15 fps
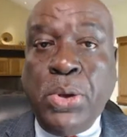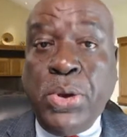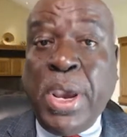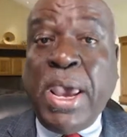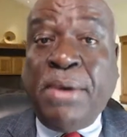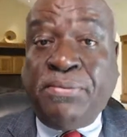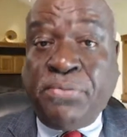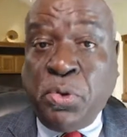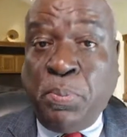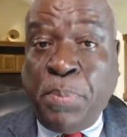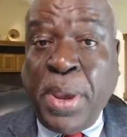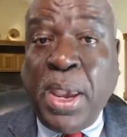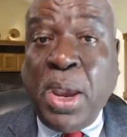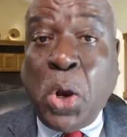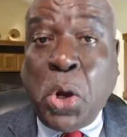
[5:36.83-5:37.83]
You have to
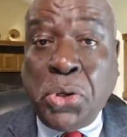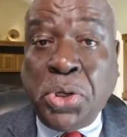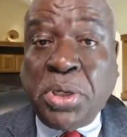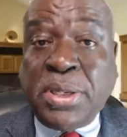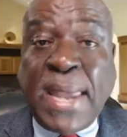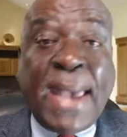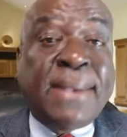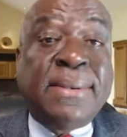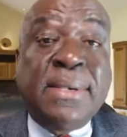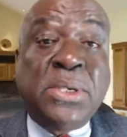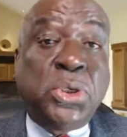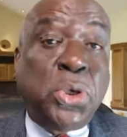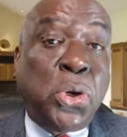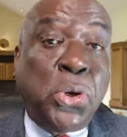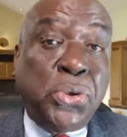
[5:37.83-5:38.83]
pay all your taxes
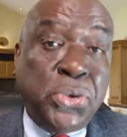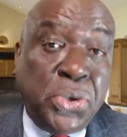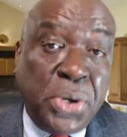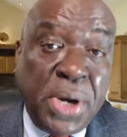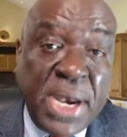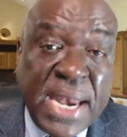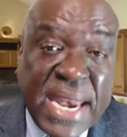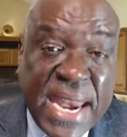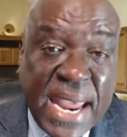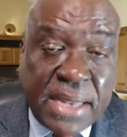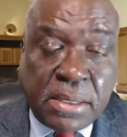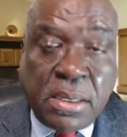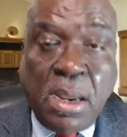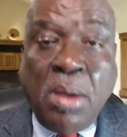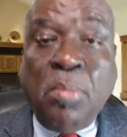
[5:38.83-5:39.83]
on your
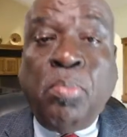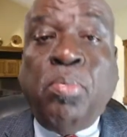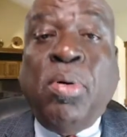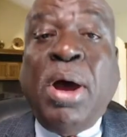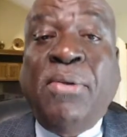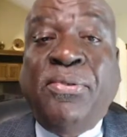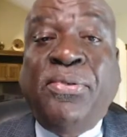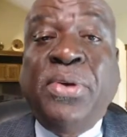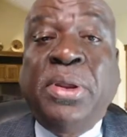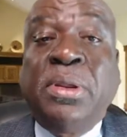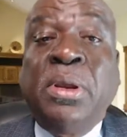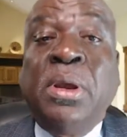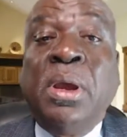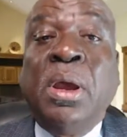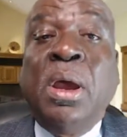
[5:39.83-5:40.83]
net profit
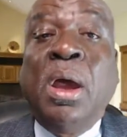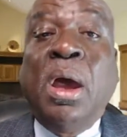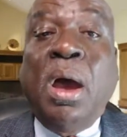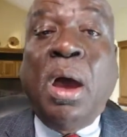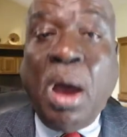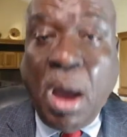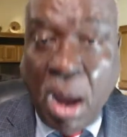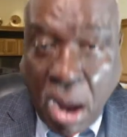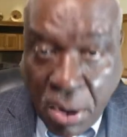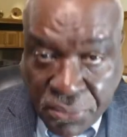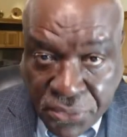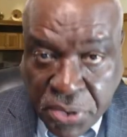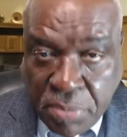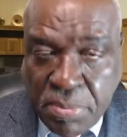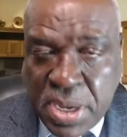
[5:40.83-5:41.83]

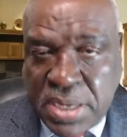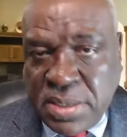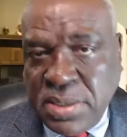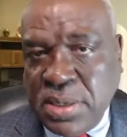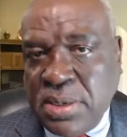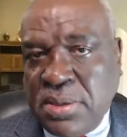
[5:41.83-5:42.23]
of the business.